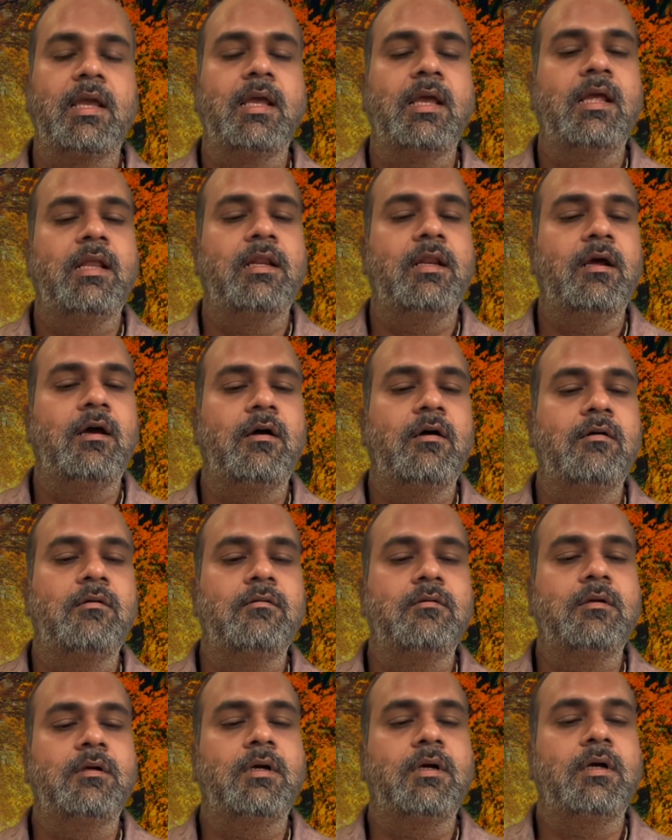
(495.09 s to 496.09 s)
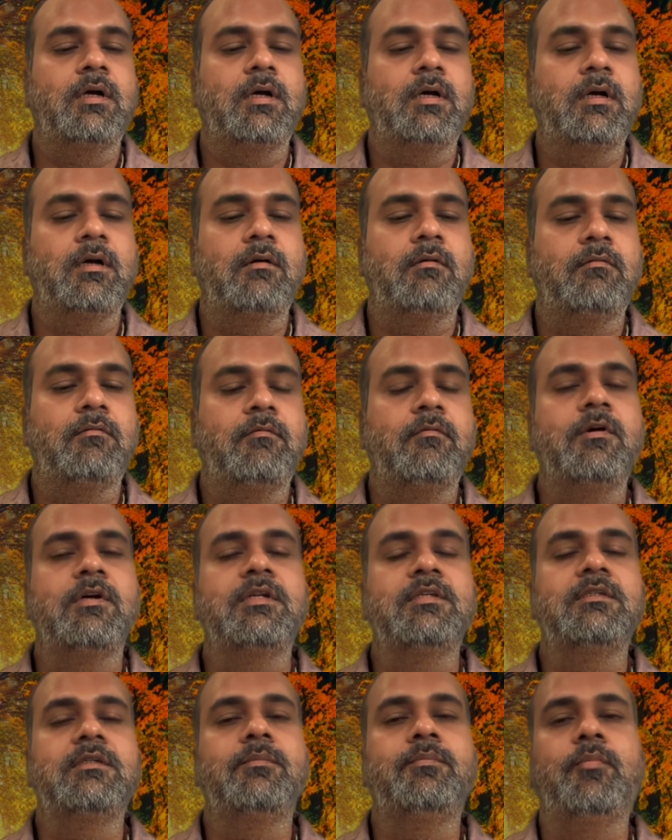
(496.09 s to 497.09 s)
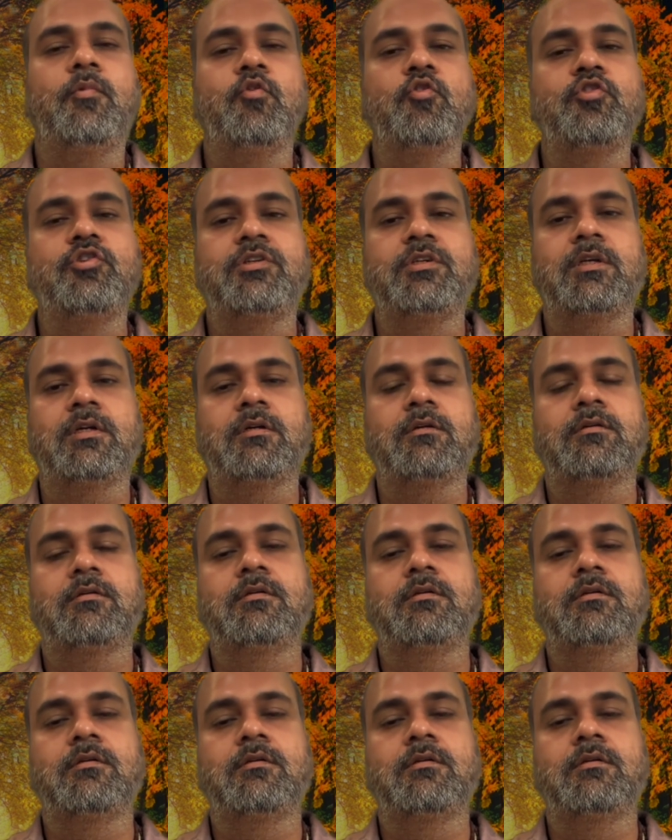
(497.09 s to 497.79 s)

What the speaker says: Now, what is the posture?